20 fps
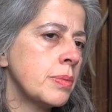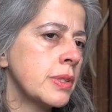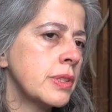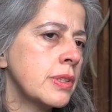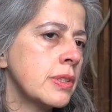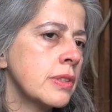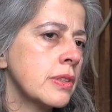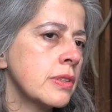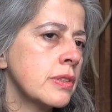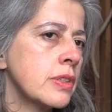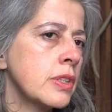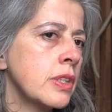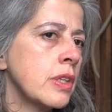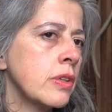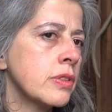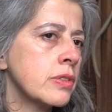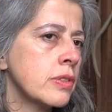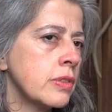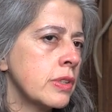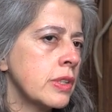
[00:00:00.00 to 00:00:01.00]
but she
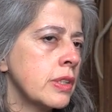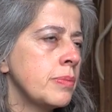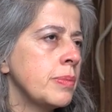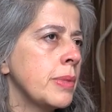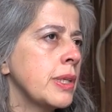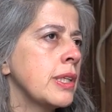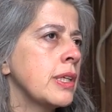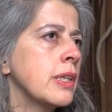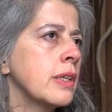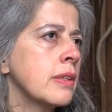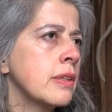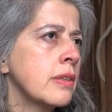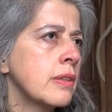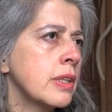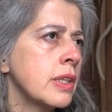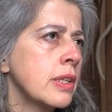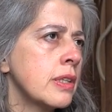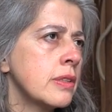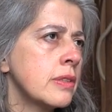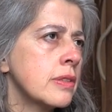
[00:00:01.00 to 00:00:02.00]
also did many other
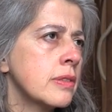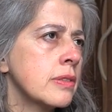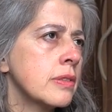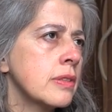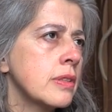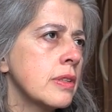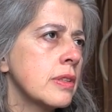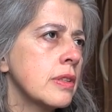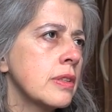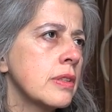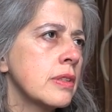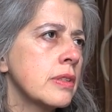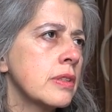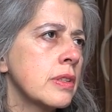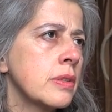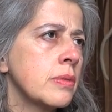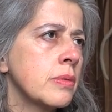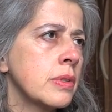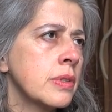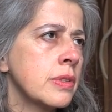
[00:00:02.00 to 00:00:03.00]
things.
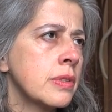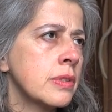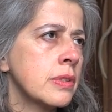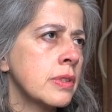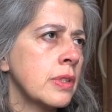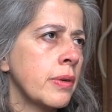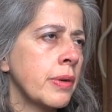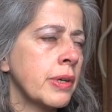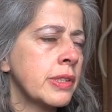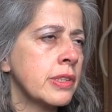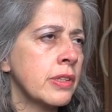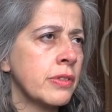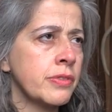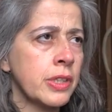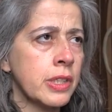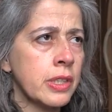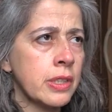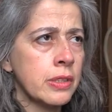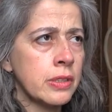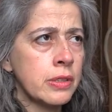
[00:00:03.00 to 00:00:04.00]
She was director of
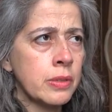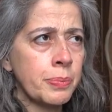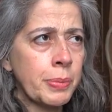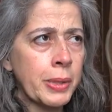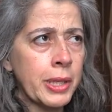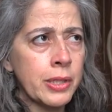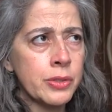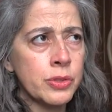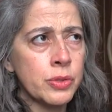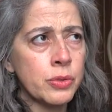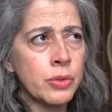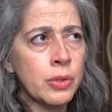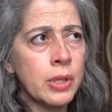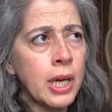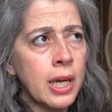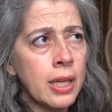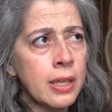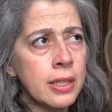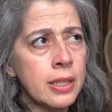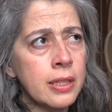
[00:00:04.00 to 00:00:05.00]
the Palazzo
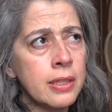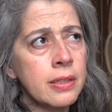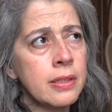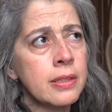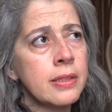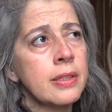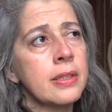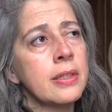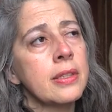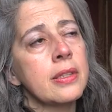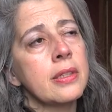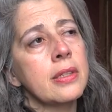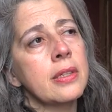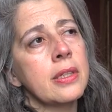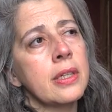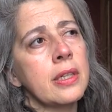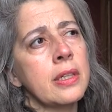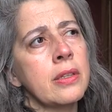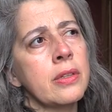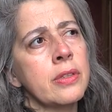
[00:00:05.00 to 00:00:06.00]
Ducale
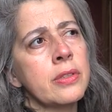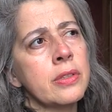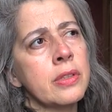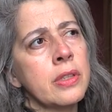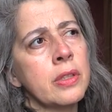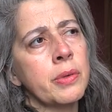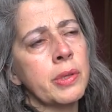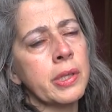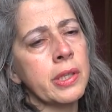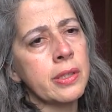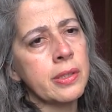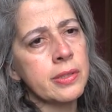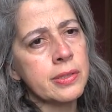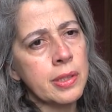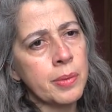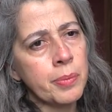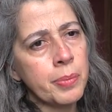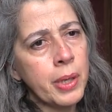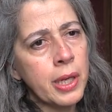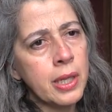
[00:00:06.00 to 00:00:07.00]
and also the Quirinio
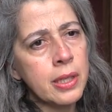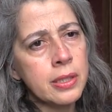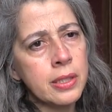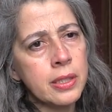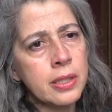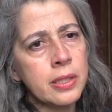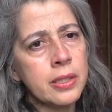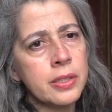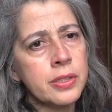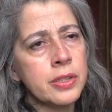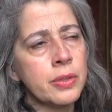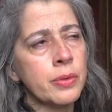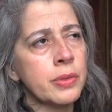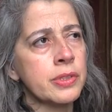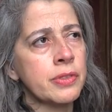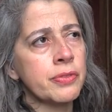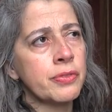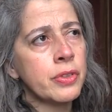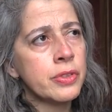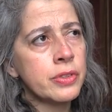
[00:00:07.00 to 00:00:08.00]
Stampalia. She
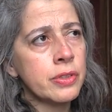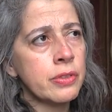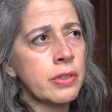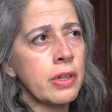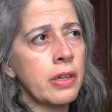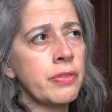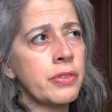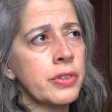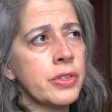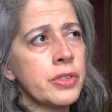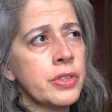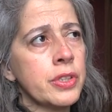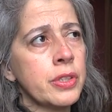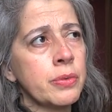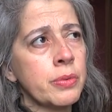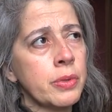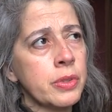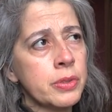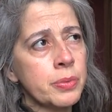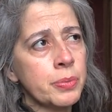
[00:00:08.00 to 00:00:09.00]
was a photographer. She
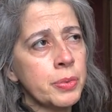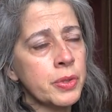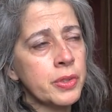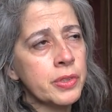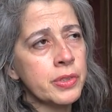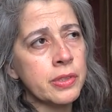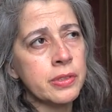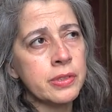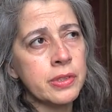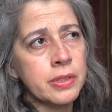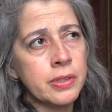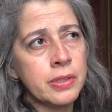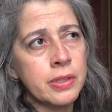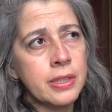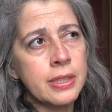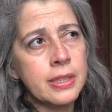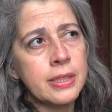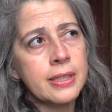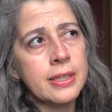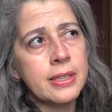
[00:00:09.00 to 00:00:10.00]
wrote books on the
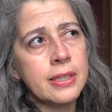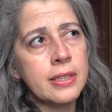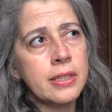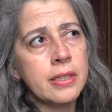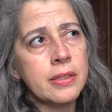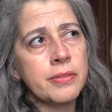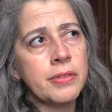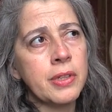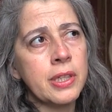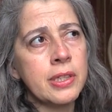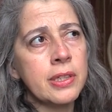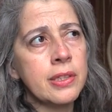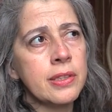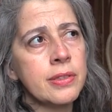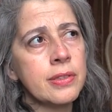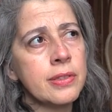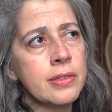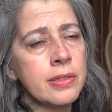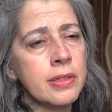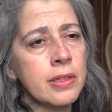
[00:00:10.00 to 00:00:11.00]

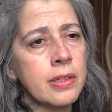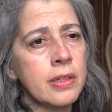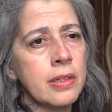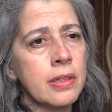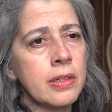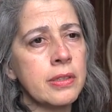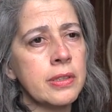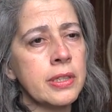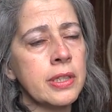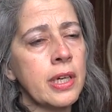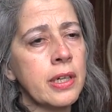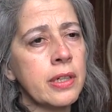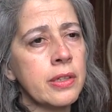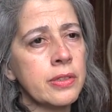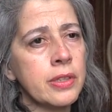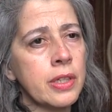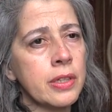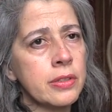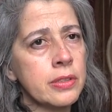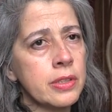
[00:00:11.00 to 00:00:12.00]
Venice,
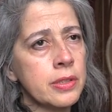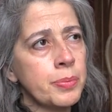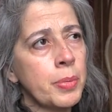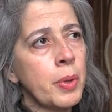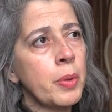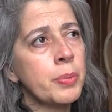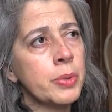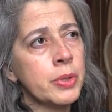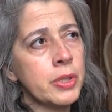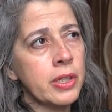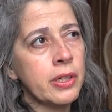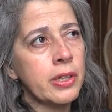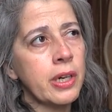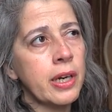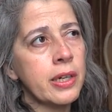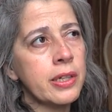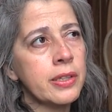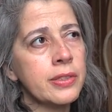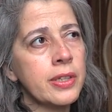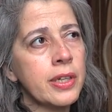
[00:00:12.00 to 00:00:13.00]
the popular
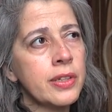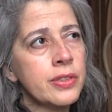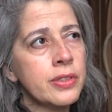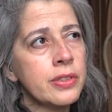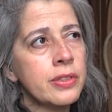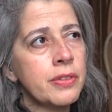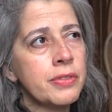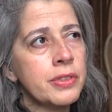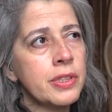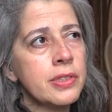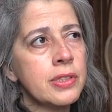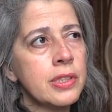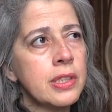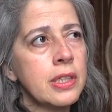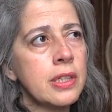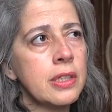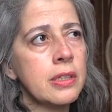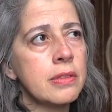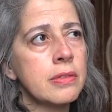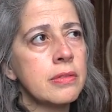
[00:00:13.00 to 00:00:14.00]
architecture of the
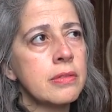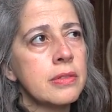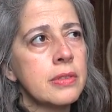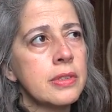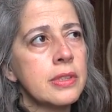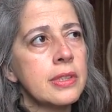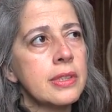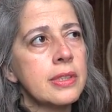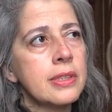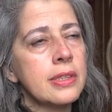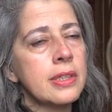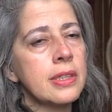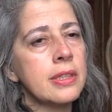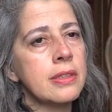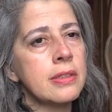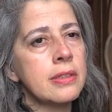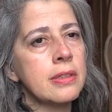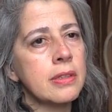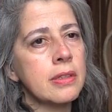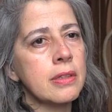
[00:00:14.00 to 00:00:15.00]
city.
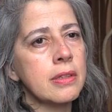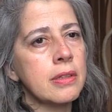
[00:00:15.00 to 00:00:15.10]
And